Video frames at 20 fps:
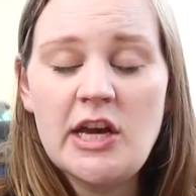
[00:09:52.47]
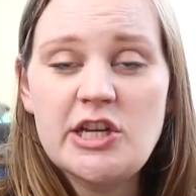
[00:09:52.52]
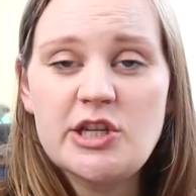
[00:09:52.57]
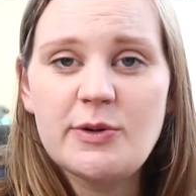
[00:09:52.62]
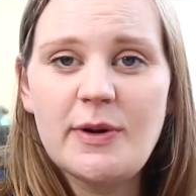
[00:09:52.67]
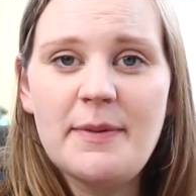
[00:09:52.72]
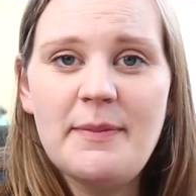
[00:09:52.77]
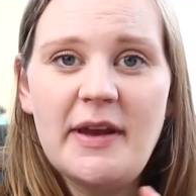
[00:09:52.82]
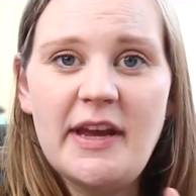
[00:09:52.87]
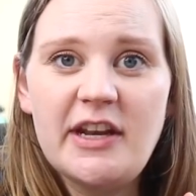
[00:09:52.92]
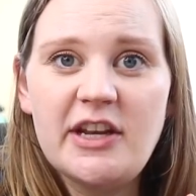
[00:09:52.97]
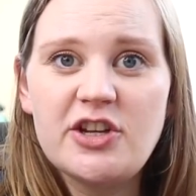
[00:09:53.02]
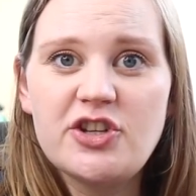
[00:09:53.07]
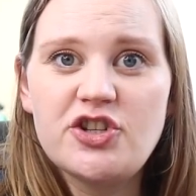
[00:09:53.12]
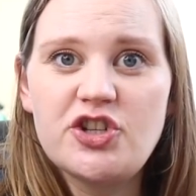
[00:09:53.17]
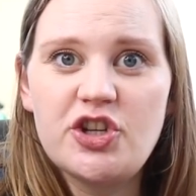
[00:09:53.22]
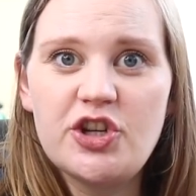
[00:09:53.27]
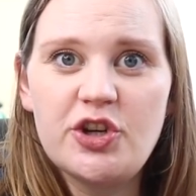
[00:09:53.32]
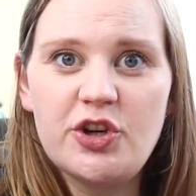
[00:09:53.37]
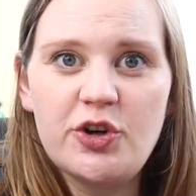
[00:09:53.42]
So I
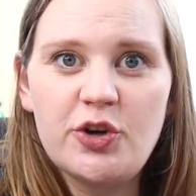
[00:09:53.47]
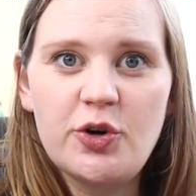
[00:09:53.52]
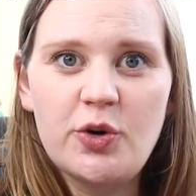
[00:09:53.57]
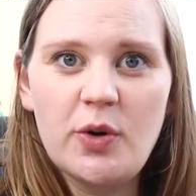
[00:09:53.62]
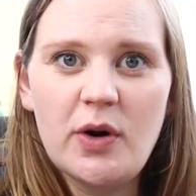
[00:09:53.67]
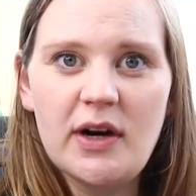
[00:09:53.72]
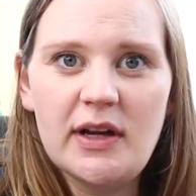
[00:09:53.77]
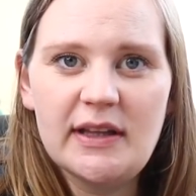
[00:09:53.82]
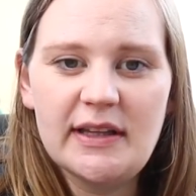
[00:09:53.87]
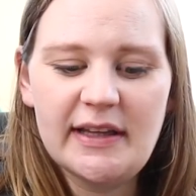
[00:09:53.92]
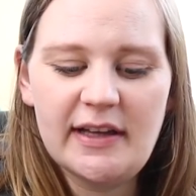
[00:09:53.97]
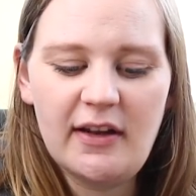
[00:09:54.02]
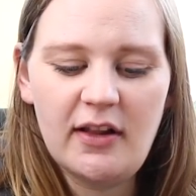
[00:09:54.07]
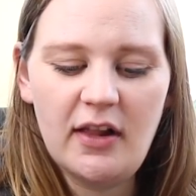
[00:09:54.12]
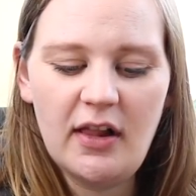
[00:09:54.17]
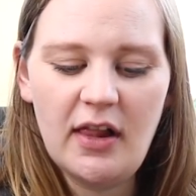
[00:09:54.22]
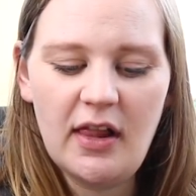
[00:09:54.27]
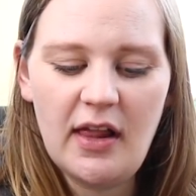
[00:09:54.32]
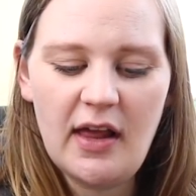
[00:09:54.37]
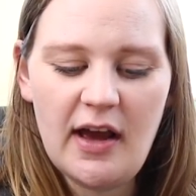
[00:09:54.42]
made two
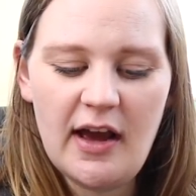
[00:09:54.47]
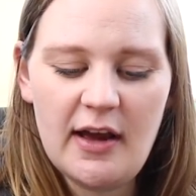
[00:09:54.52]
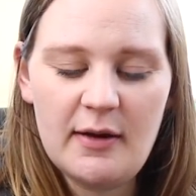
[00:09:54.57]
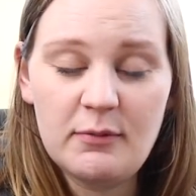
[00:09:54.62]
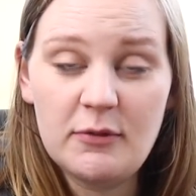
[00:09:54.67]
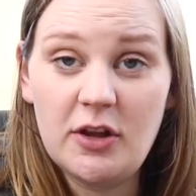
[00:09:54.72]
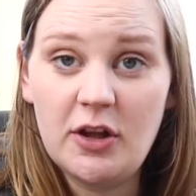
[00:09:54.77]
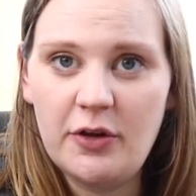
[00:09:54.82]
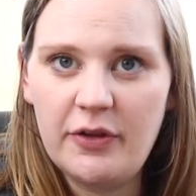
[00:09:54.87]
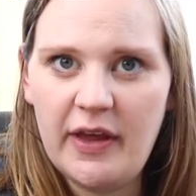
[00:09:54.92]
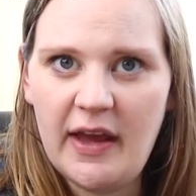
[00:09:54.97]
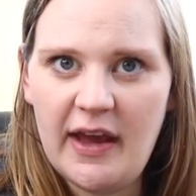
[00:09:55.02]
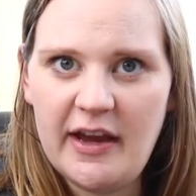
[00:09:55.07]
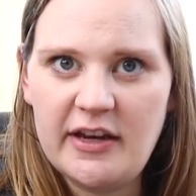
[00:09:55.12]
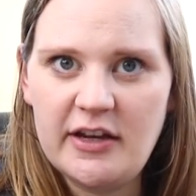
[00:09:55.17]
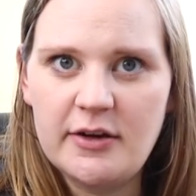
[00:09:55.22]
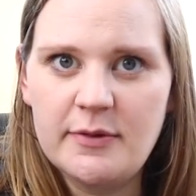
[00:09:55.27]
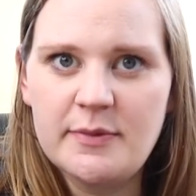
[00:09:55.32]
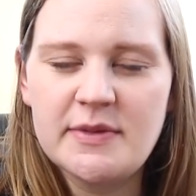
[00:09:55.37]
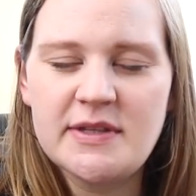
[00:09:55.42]
little clothing
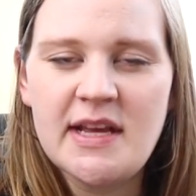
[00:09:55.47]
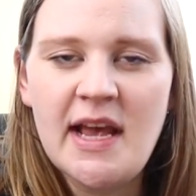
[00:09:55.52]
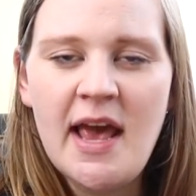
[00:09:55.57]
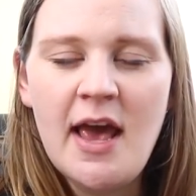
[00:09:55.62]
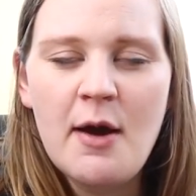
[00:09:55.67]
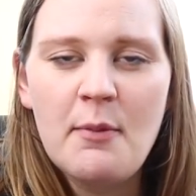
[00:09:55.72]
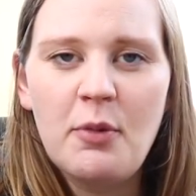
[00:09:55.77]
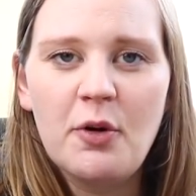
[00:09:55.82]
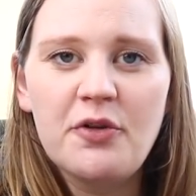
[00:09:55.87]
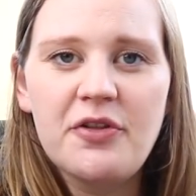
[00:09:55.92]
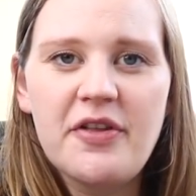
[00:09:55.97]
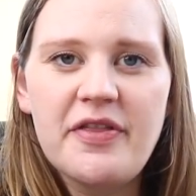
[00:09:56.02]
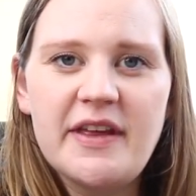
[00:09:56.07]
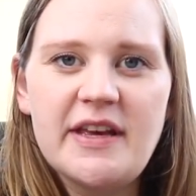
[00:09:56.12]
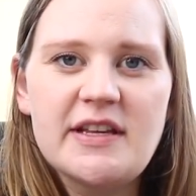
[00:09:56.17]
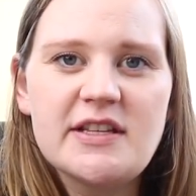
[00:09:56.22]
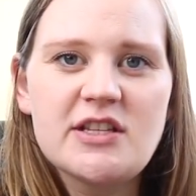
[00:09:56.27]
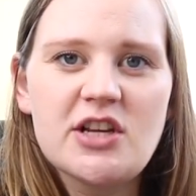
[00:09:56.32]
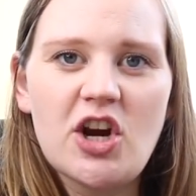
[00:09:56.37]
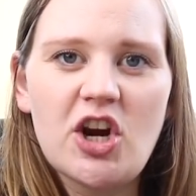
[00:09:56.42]
items. Both of
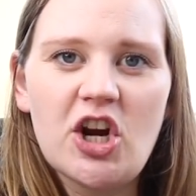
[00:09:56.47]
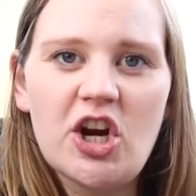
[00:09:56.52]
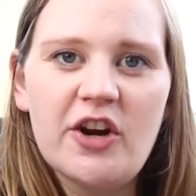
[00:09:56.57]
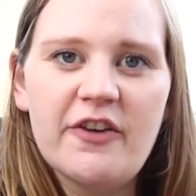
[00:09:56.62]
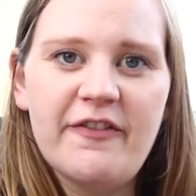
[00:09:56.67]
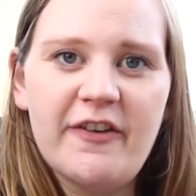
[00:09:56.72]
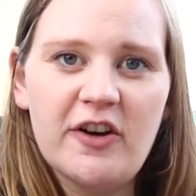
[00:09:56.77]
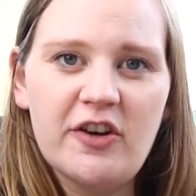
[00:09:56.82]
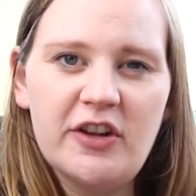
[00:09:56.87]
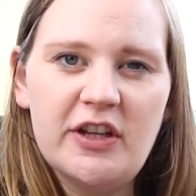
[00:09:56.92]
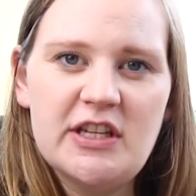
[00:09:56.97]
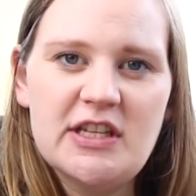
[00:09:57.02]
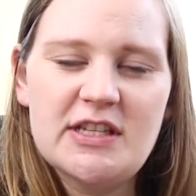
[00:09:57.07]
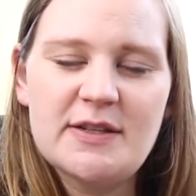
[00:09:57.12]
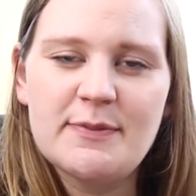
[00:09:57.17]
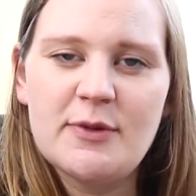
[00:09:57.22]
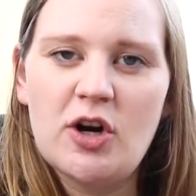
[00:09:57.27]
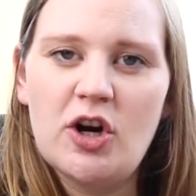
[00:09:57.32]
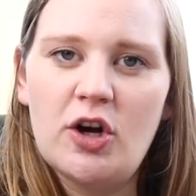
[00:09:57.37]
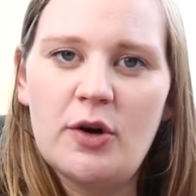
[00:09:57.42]
these are fairly
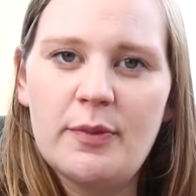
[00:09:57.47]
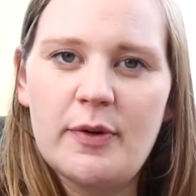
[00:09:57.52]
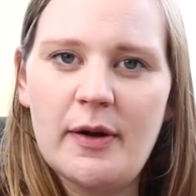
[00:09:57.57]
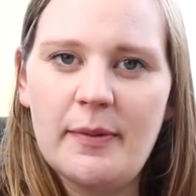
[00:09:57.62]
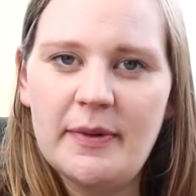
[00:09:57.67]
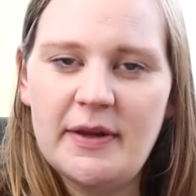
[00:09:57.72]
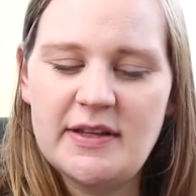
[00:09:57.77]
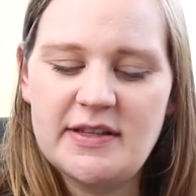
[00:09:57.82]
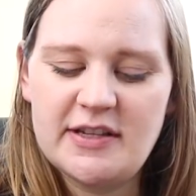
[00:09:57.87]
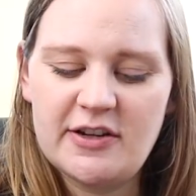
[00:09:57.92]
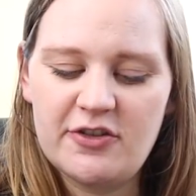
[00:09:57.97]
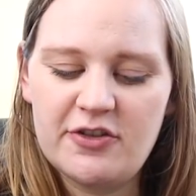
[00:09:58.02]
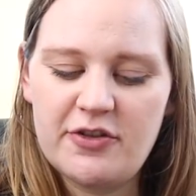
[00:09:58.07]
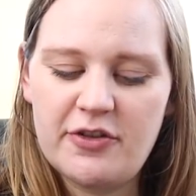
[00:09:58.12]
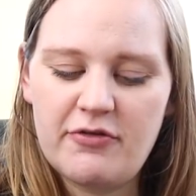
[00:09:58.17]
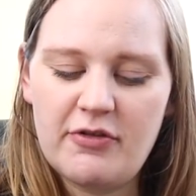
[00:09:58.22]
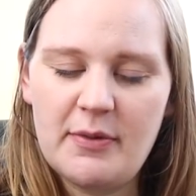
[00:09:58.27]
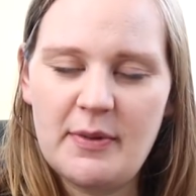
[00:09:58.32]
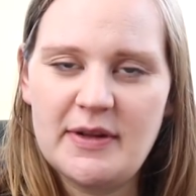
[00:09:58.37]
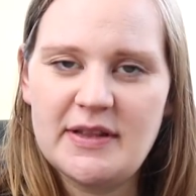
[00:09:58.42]
small, probably 0 to
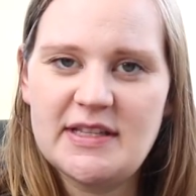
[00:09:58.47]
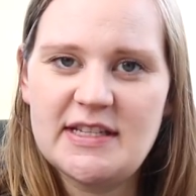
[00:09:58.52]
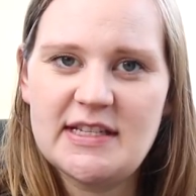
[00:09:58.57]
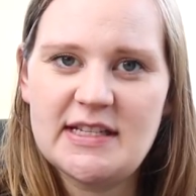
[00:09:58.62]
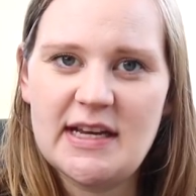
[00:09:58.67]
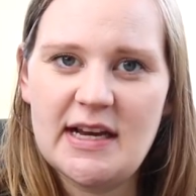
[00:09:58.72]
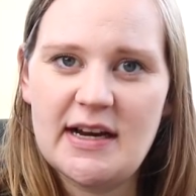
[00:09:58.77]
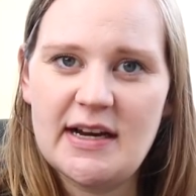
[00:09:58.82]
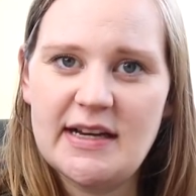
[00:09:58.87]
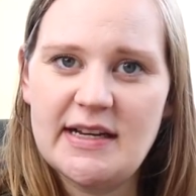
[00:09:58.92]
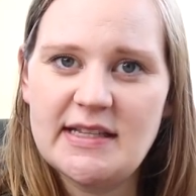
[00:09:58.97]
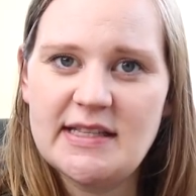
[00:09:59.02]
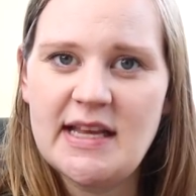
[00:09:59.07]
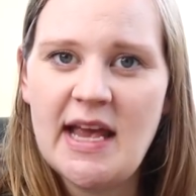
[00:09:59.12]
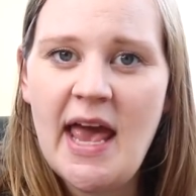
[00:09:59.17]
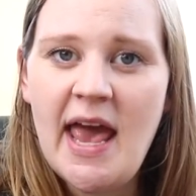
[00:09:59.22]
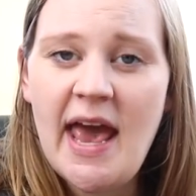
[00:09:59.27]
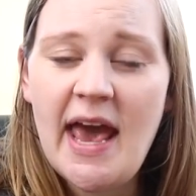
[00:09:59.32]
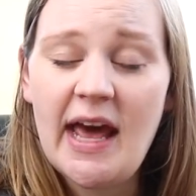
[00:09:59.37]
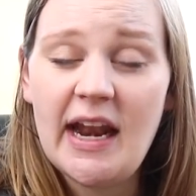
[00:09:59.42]
3 months size,
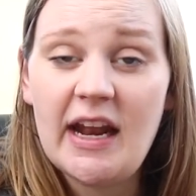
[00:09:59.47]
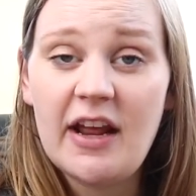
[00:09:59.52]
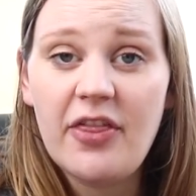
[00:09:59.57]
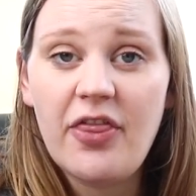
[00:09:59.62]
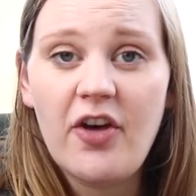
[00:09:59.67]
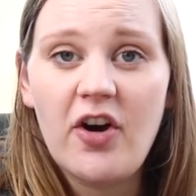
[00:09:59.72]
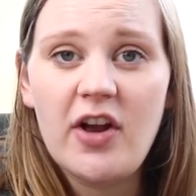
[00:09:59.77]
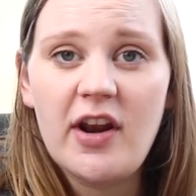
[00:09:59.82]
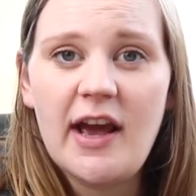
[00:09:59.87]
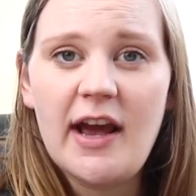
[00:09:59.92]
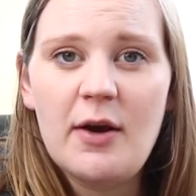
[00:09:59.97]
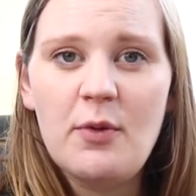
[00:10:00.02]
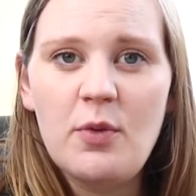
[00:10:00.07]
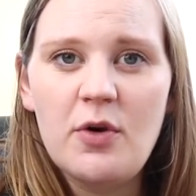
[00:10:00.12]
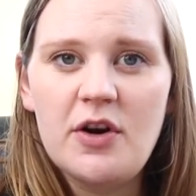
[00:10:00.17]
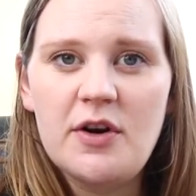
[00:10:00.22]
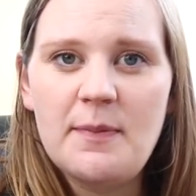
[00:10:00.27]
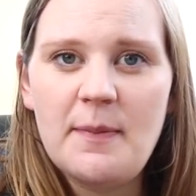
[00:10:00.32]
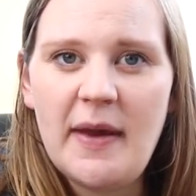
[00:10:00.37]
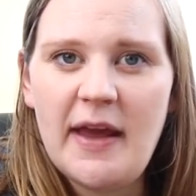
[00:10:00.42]
and I thought I
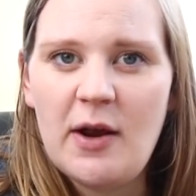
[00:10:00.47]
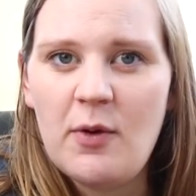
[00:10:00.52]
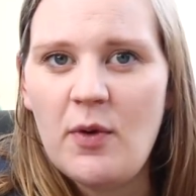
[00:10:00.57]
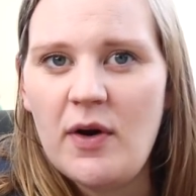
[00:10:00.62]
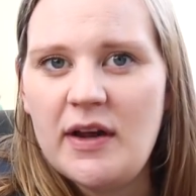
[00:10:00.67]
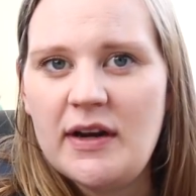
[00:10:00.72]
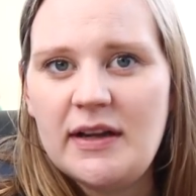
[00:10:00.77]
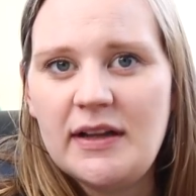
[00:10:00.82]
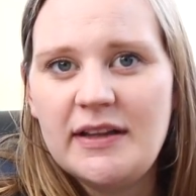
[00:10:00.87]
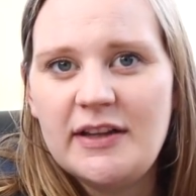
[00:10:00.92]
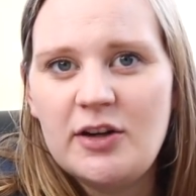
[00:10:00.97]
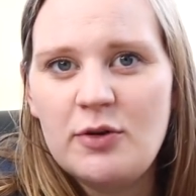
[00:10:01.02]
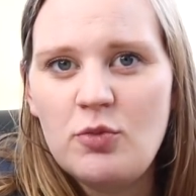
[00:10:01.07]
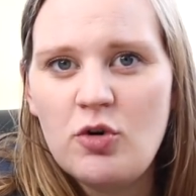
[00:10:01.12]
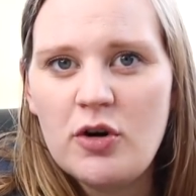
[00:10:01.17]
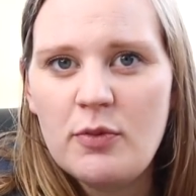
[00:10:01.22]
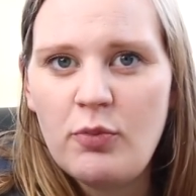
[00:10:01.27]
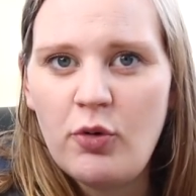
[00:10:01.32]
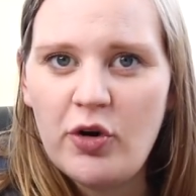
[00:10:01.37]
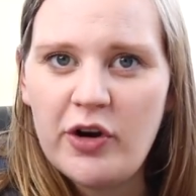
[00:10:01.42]
would make one a little
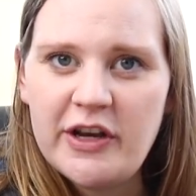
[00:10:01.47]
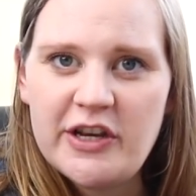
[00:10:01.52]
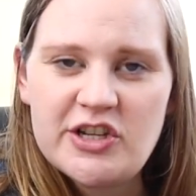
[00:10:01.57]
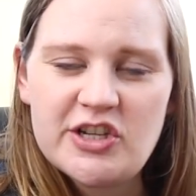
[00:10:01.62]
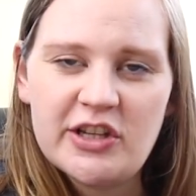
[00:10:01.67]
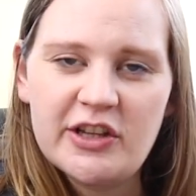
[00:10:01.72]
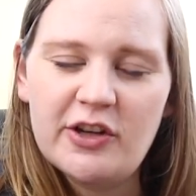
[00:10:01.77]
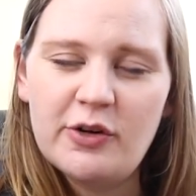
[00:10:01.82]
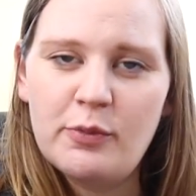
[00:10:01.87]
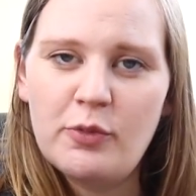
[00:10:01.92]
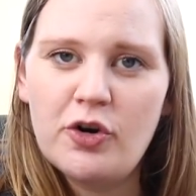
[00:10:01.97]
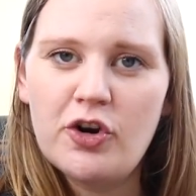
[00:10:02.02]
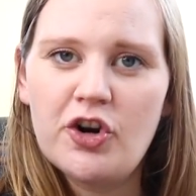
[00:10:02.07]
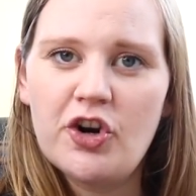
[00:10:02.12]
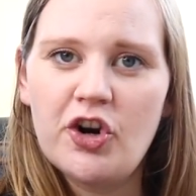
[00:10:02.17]
more boyish, a little more